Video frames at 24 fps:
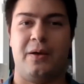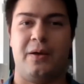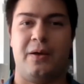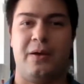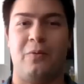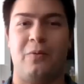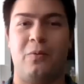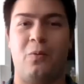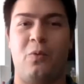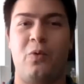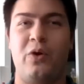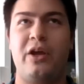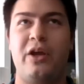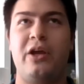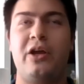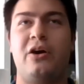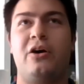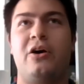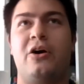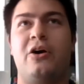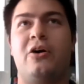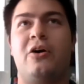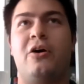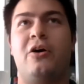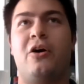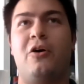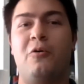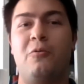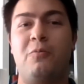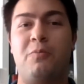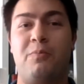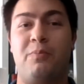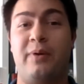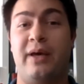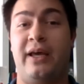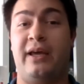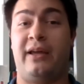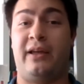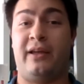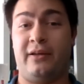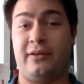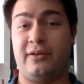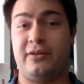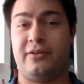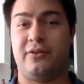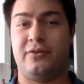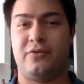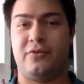We are hoping
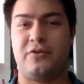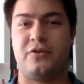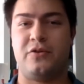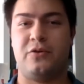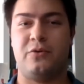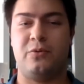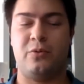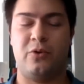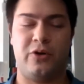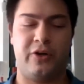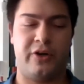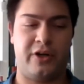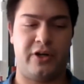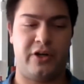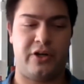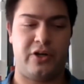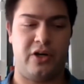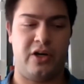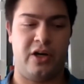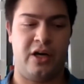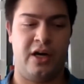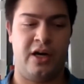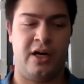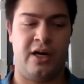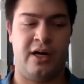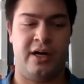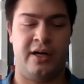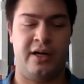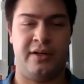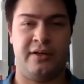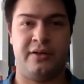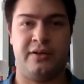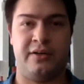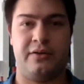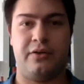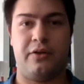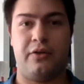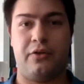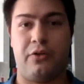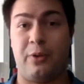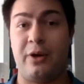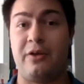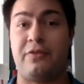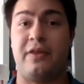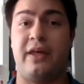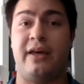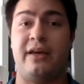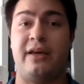to work on
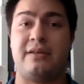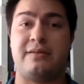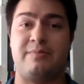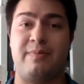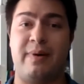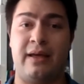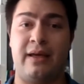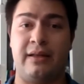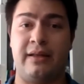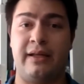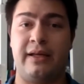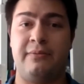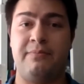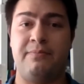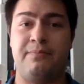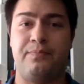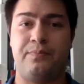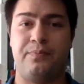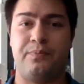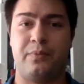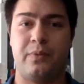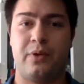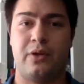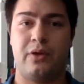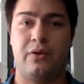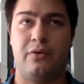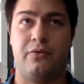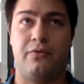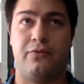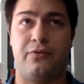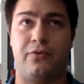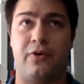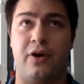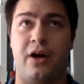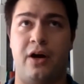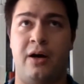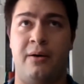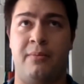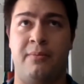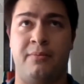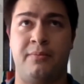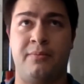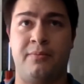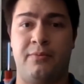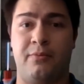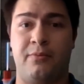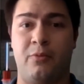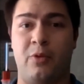three things mainly
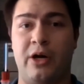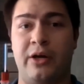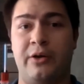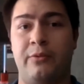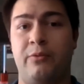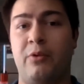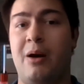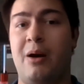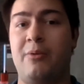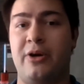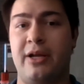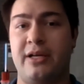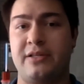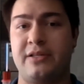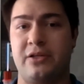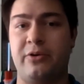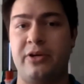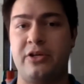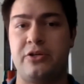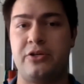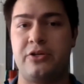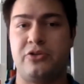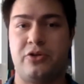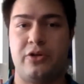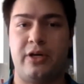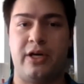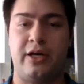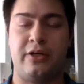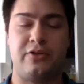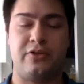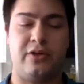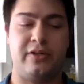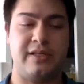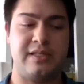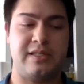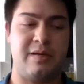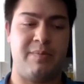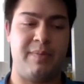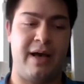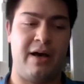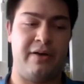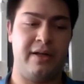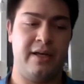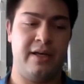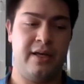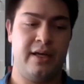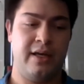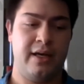from what Robert has already told us
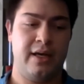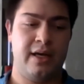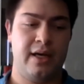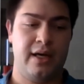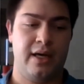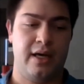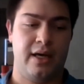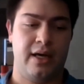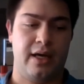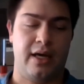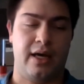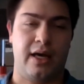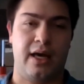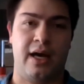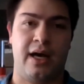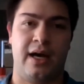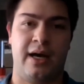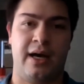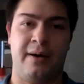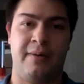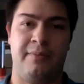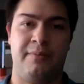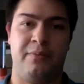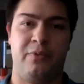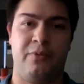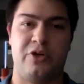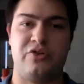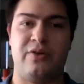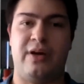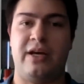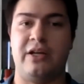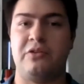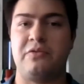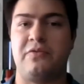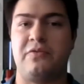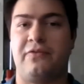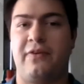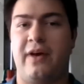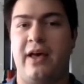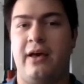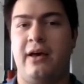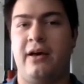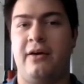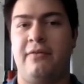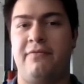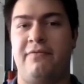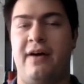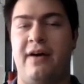about. We're trying to
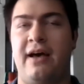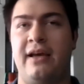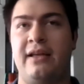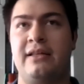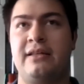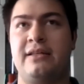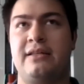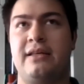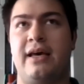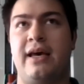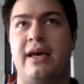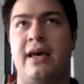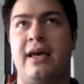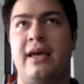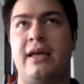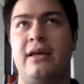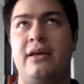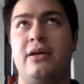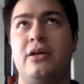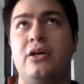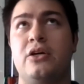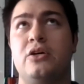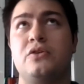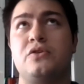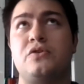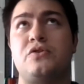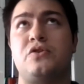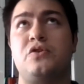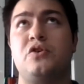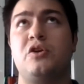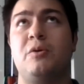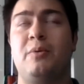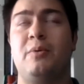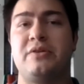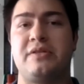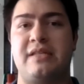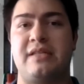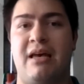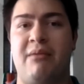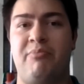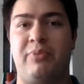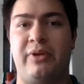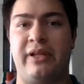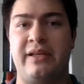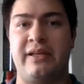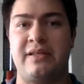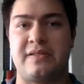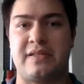find a suitable
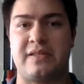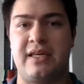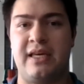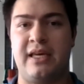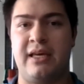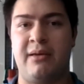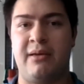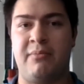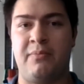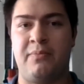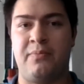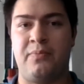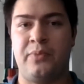sampling scheme